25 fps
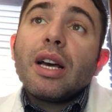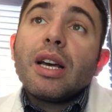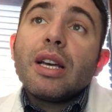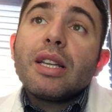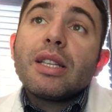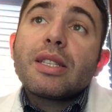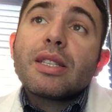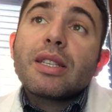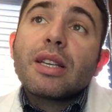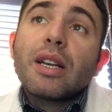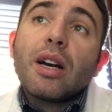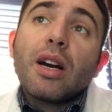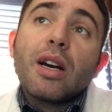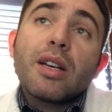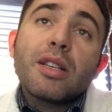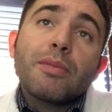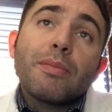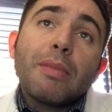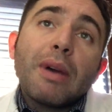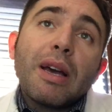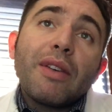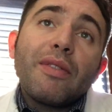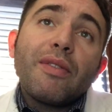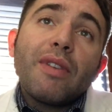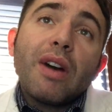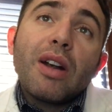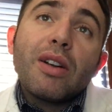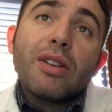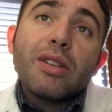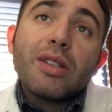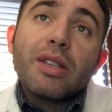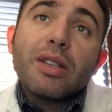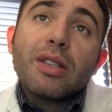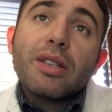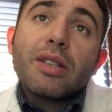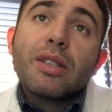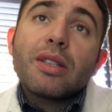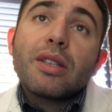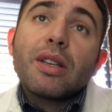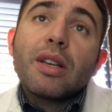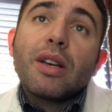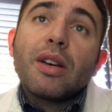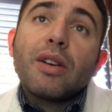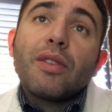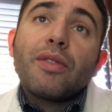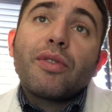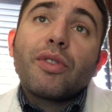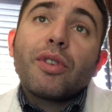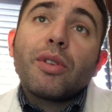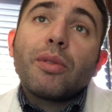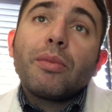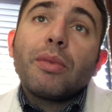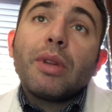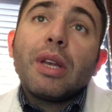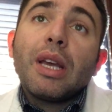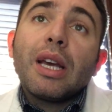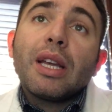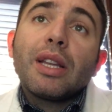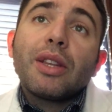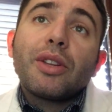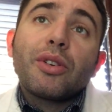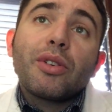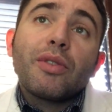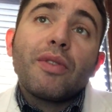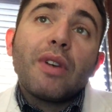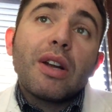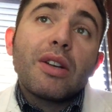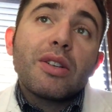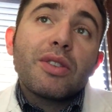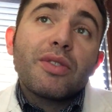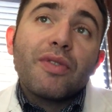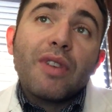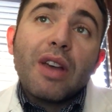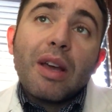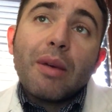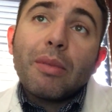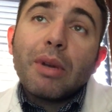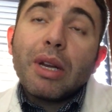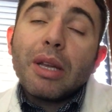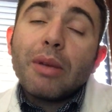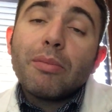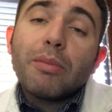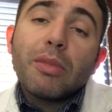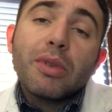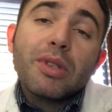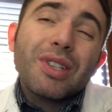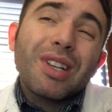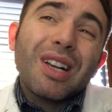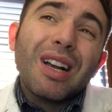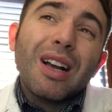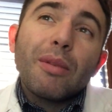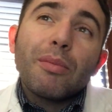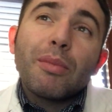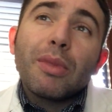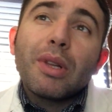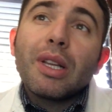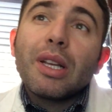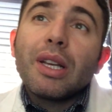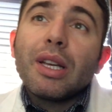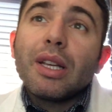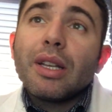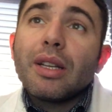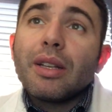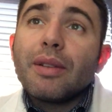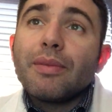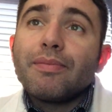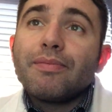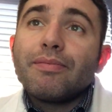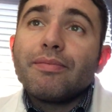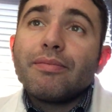It's caused by viruses from the enterovirus family, most commonly